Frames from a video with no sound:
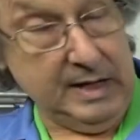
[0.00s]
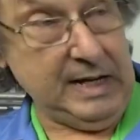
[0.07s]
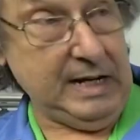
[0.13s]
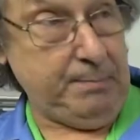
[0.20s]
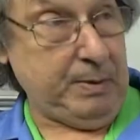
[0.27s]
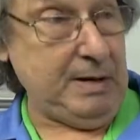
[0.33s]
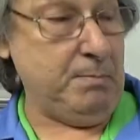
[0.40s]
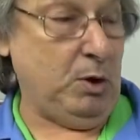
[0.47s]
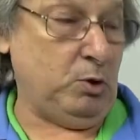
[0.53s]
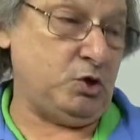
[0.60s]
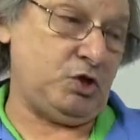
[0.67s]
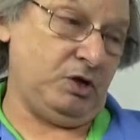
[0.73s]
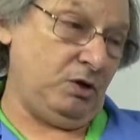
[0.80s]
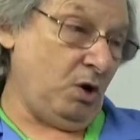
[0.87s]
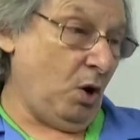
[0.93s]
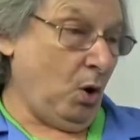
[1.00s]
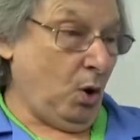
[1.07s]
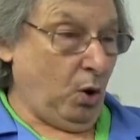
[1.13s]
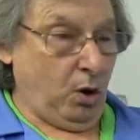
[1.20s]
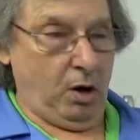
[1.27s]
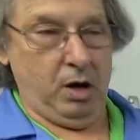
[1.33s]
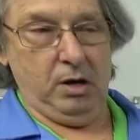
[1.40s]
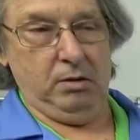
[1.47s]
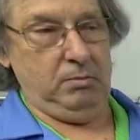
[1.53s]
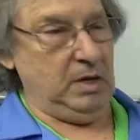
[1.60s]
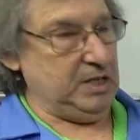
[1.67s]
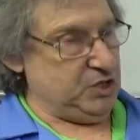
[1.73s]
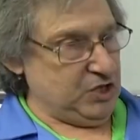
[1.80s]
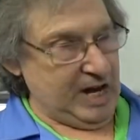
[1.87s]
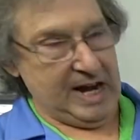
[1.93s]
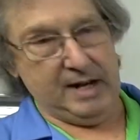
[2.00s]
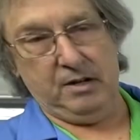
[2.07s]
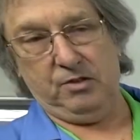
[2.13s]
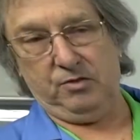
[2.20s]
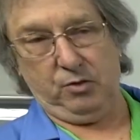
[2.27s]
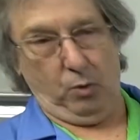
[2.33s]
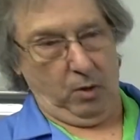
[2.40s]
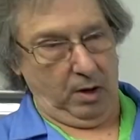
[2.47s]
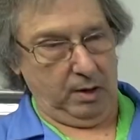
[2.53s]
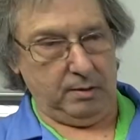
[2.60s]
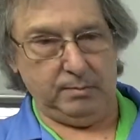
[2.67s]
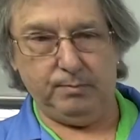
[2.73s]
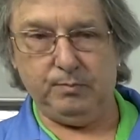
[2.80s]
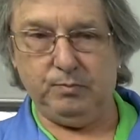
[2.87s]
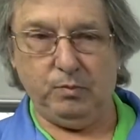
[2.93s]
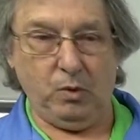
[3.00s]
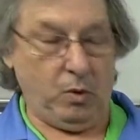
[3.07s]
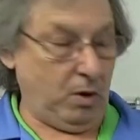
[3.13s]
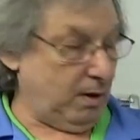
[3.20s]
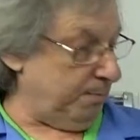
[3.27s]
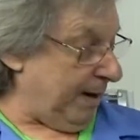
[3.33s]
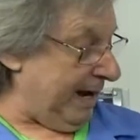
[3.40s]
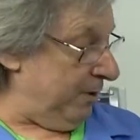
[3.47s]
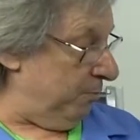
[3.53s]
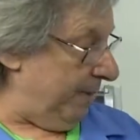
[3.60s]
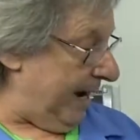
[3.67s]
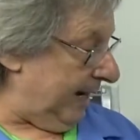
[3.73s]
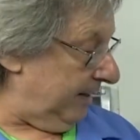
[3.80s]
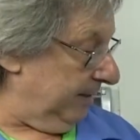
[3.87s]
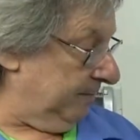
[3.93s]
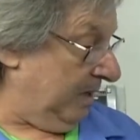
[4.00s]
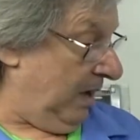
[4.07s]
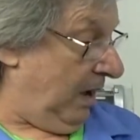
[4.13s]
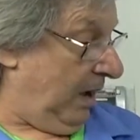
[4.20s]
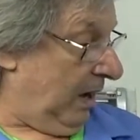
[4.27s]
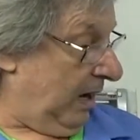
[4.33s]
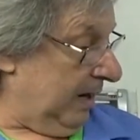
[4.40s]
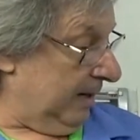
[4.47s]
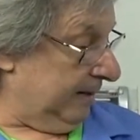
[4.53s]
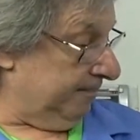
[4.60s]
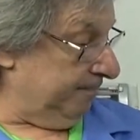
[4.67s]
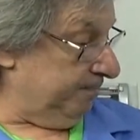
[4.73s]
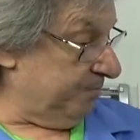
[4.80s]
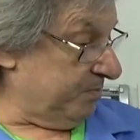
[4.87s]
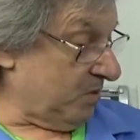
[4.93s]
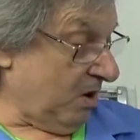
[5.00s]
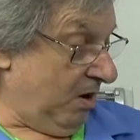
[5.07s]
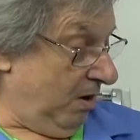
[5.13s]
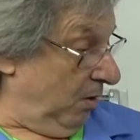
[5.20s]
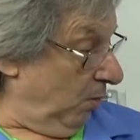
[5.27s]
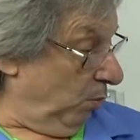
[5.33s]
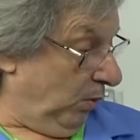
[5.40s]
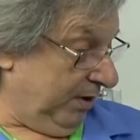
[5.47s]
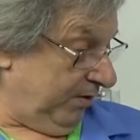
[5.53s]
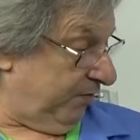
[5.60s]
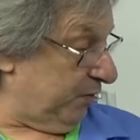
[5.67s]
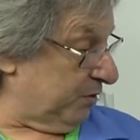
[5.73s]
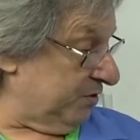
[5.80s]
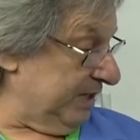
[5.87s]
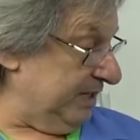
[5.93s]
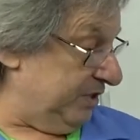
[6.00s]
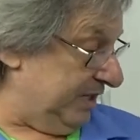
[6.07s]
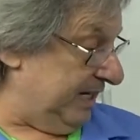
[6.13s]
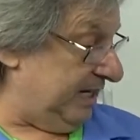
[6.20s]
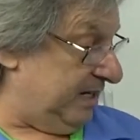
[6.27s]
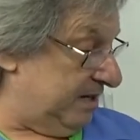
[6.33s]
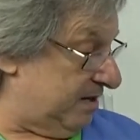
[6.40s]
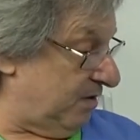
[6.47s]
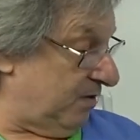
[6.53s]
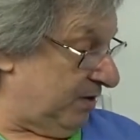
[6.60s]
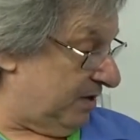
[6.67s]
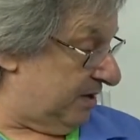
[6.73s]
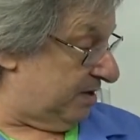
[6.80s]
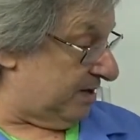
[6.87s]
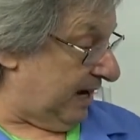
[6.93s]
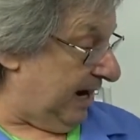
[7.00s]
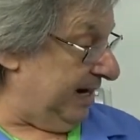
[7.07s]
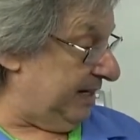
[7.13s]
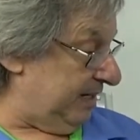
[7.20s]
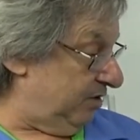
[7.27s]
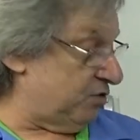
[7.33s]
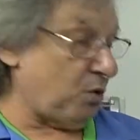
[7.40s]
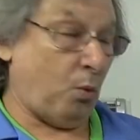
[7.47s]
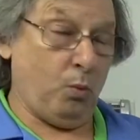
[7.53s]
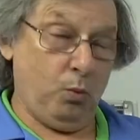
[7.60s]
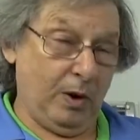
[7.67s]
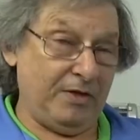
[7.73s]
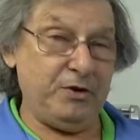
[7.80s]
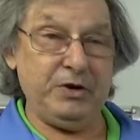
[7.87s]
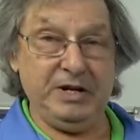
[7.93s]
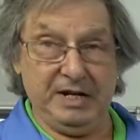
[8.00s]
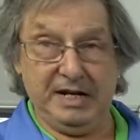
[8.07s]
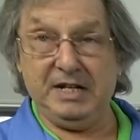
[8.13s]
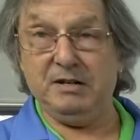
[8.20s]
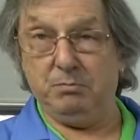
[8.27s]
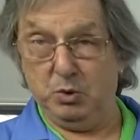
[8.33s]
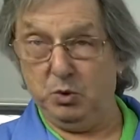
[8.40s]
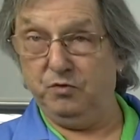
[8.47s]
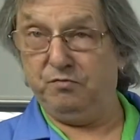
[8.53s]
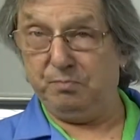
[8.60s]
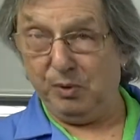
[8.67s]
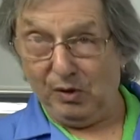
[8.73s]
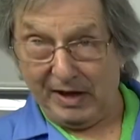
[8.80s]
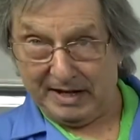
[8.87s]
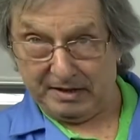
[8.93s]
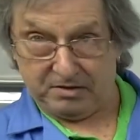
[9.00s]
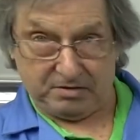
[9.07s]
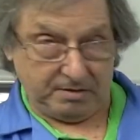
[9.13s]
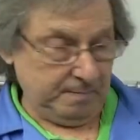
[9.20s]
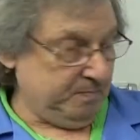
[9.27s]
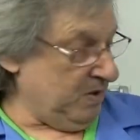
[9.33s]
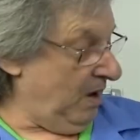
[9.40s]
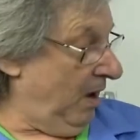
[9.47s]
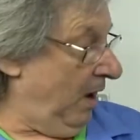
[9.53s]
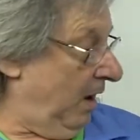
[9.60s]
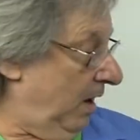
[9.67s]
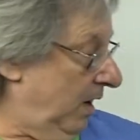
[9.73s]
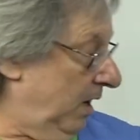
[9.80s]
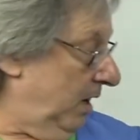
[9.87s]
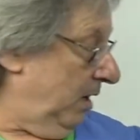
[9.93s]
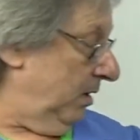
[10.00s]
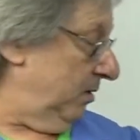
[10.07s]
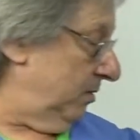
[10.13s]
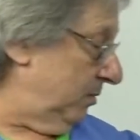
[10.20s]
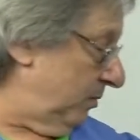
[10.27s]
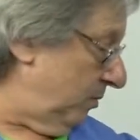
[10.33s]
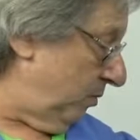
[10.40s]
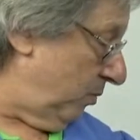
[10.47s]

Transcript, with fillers: an epMotion, uh, a Janus, or a, or a Biomek. Um, one of the first things you need to decide is whether you need to move plates. Uh,